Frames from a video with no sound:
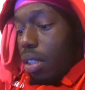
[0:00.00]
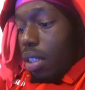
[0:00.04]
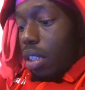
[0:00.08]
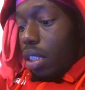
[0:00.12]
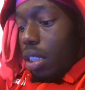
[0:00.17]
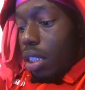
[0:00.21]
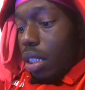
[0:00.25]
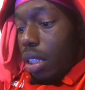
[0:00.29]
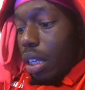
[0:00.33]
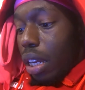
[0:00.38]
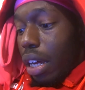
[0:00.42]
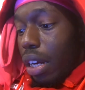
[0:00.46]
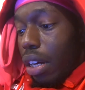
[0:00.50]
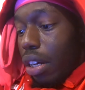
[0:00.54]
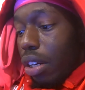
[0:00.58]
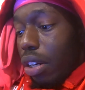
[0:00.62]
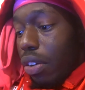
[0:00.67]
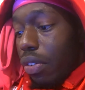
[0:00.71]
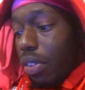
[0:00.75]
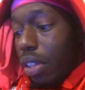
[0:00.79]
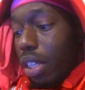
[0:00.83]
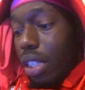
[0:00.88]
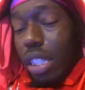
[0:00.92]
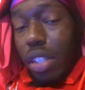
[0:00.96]
So I don't know
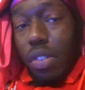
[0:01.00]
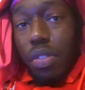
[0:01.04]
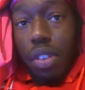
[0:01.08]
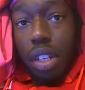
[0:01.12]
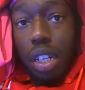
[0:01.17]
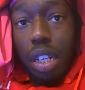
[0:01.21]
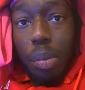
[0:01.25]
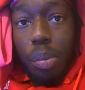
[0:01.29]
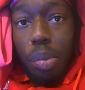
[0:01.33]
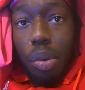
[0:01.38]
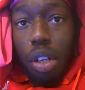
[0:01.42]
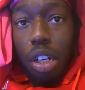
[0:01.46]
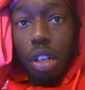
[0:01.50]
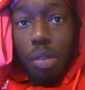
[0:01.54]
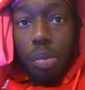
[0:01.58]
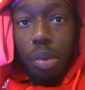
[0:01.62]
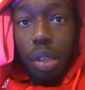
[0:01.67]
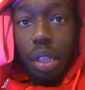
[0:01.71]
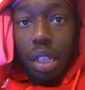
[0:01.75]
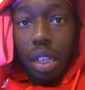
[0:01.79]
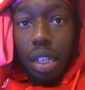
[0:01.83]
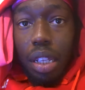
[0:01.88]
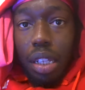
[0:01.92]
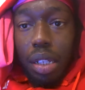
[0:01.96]
if there's even any point of
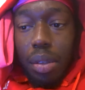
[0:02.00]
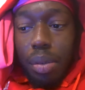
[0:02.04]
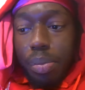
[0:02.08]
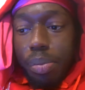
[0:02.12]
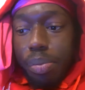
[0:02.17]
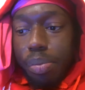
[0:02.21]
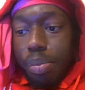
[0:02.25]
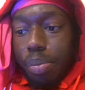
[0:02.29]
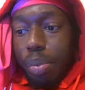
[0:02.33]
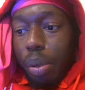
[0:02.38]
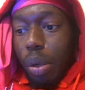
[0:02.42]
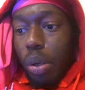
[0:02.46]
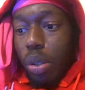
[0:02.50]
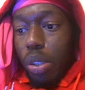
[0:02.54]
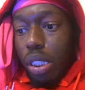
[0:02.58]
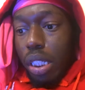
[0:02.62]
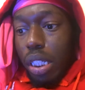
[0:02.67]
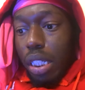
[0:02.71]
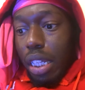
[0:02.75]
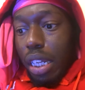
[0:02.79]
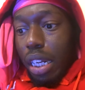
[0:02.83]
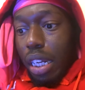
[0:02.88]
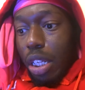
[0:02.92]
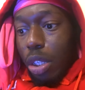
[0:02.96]
me like
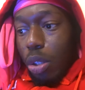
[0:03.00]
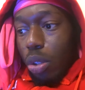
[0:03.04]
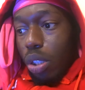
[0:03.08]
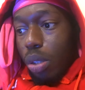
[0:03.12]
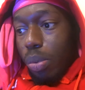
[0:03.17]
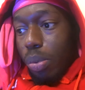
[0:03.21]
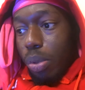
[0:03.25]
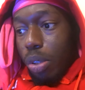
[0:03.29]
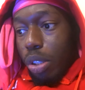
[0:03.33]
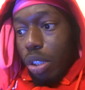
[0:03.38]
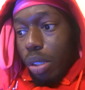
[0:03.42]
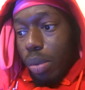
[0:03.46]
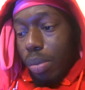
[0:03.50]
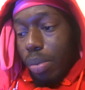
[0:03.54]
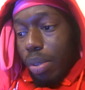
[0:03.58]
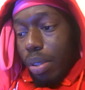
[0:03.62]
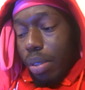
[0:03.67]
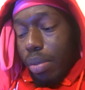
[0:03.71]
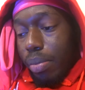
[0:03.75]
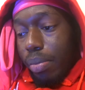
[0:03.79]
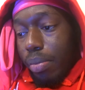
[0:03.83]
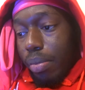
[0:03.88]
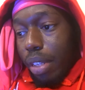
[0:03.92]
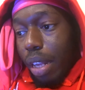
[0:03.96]
posting that I do the push-ups.